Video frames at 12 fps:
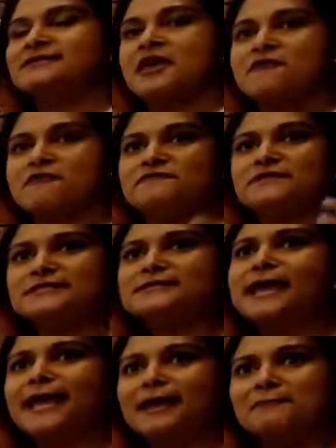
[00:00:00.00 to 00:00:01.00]
center of the
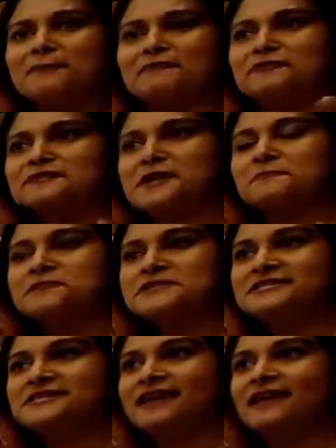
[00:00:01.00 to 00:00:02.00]
state, but for some
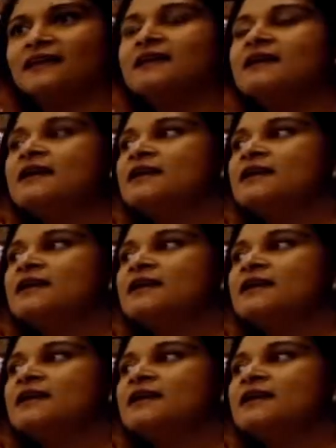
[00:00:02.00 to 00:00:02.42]
reason,